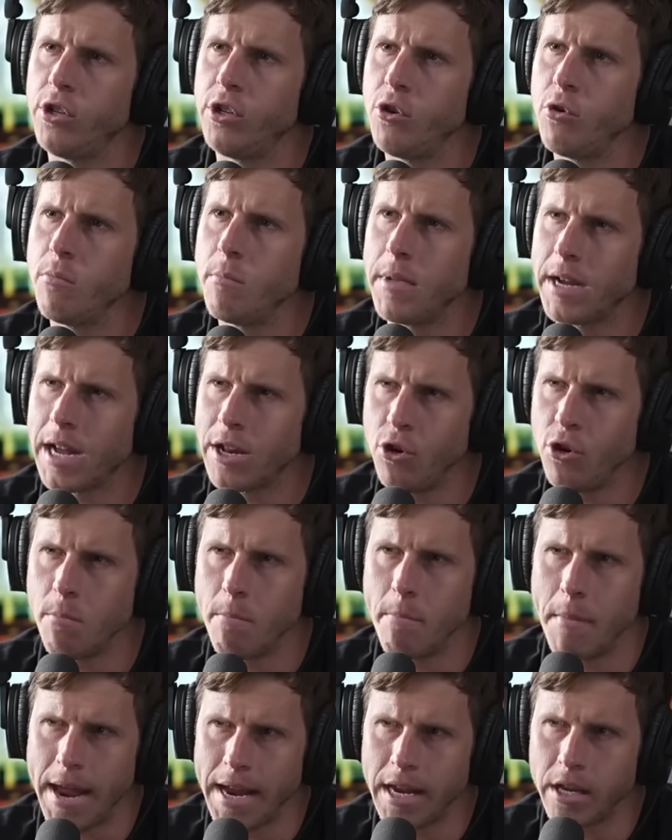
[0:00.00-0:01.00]
you can you
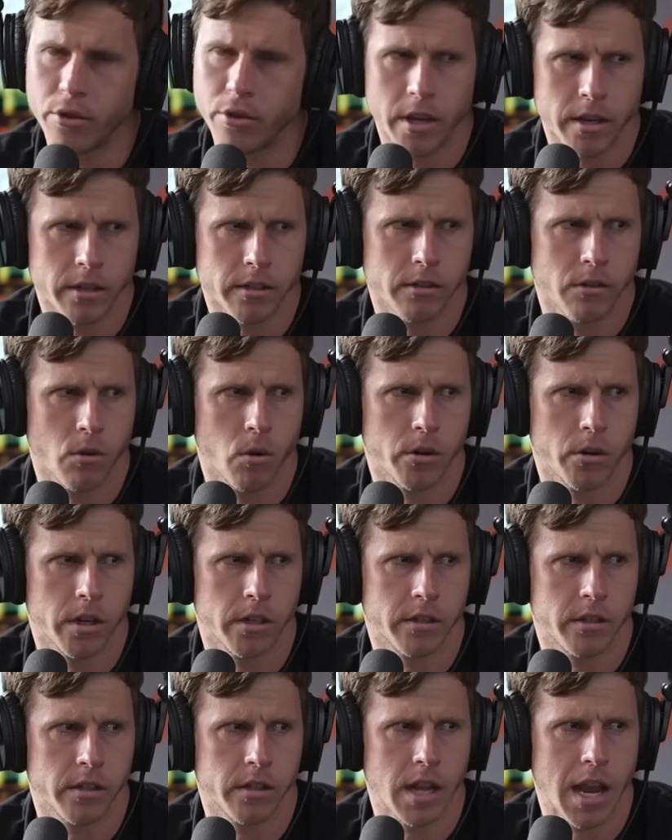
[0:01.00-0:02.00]
make this or
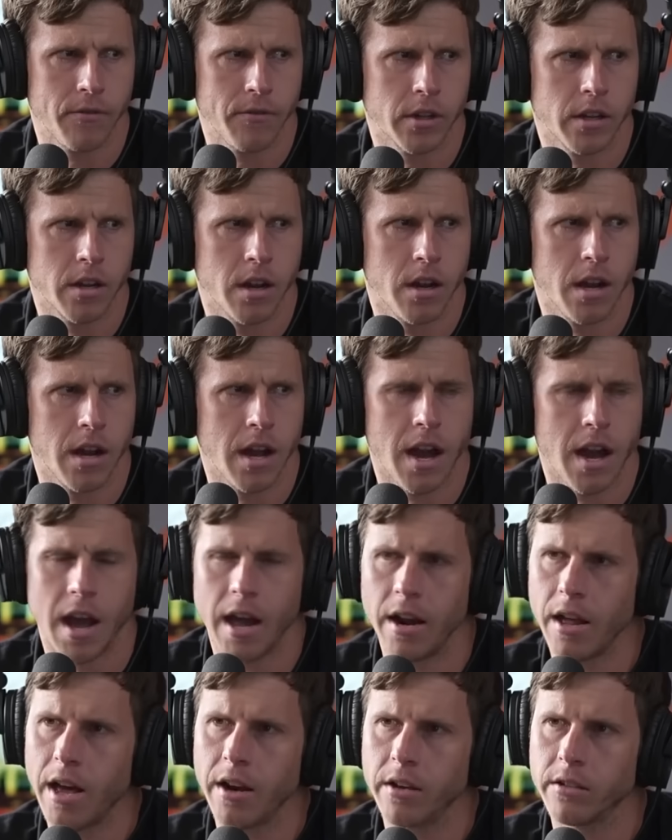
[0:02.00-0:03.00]
does this have to come uh,
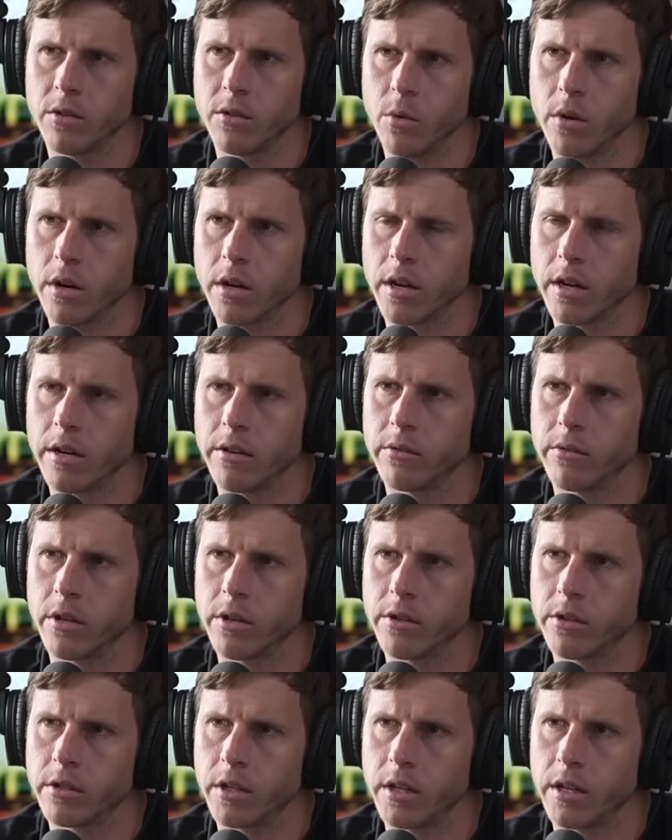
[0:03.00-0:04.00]
how, how does it work i don't
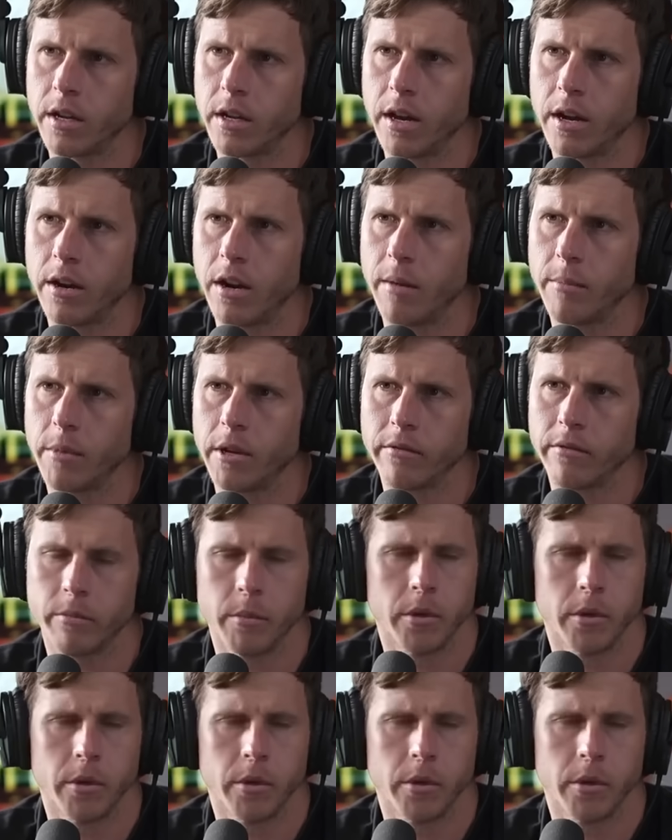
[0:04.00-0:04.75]
understand how you make it